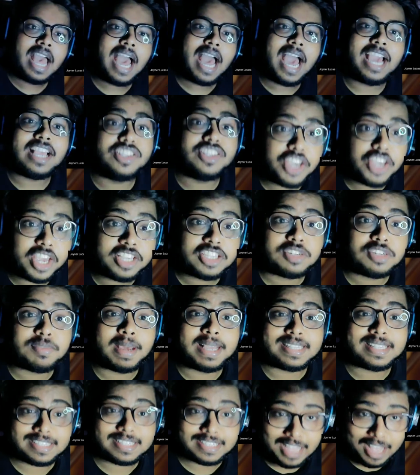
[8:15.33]
I changed
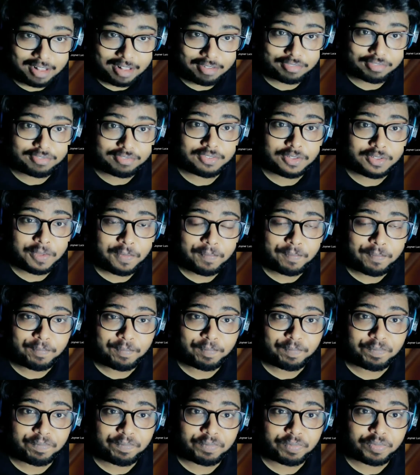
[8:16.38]
myself.
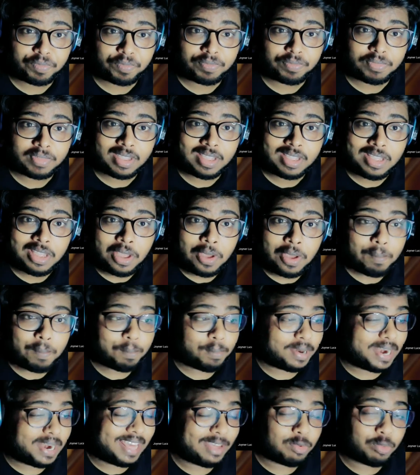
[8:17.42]

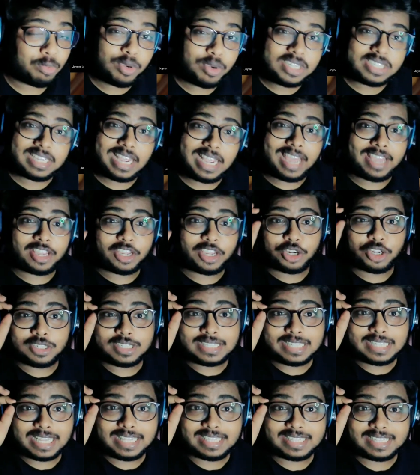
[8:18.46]
But I wish I could
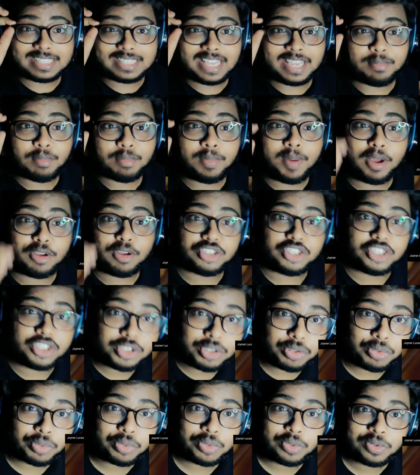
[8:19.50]
say the same about
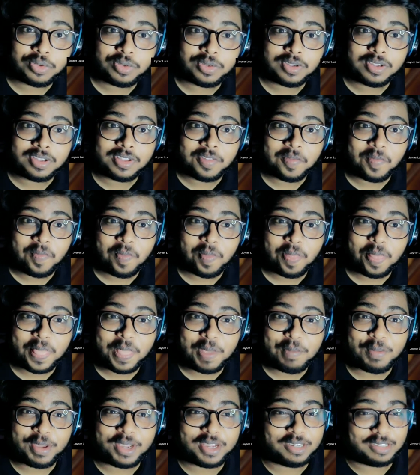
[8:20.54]
you.
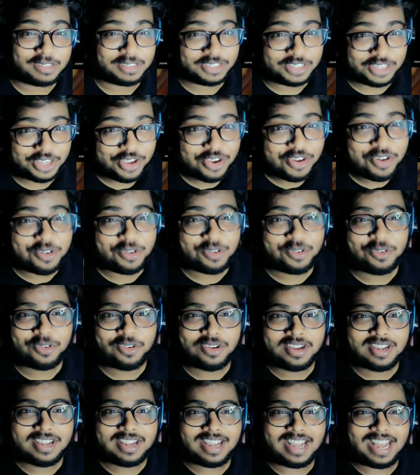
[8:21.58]
Because
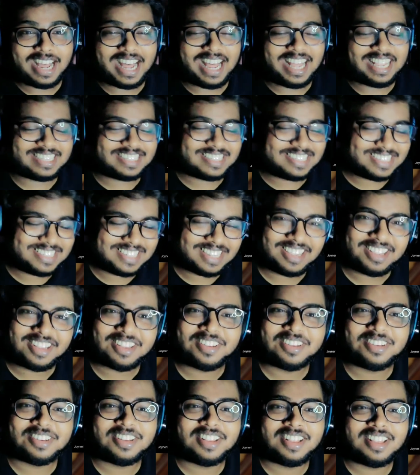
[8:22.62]
you are
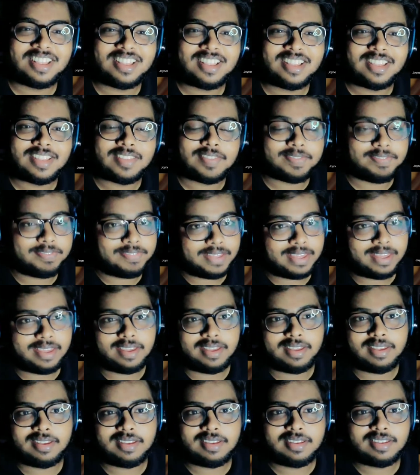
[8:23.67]
still
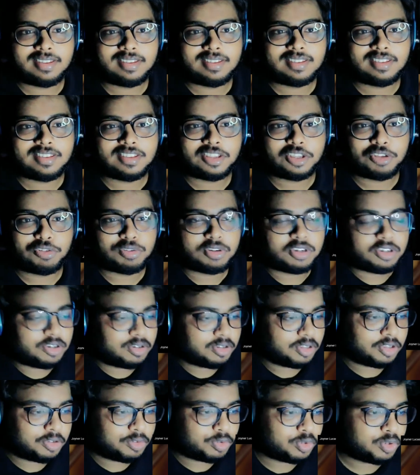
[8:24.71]
there. You're,
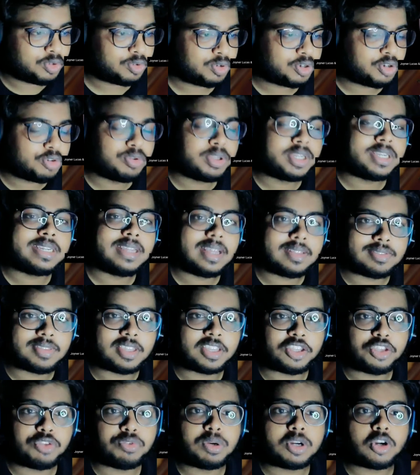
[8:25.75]
you, you're doing
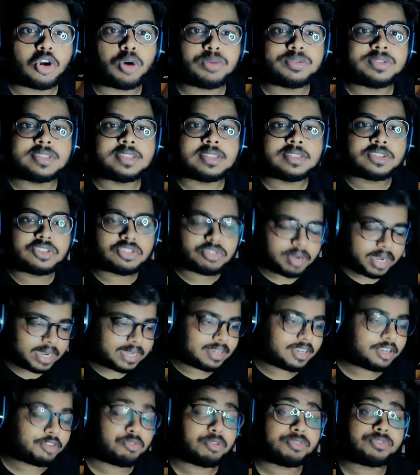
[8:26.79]
nothing. You are
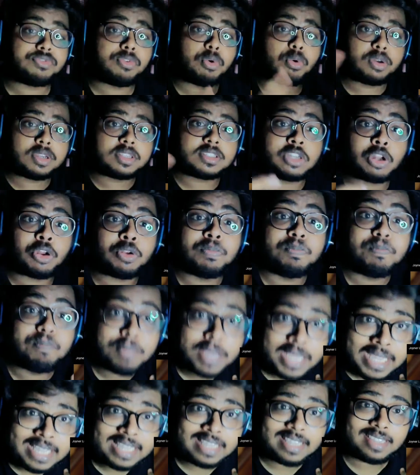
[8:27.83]
concentrated. You are focused on
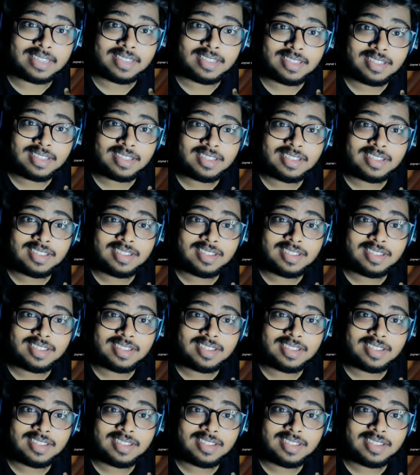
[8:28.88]
me.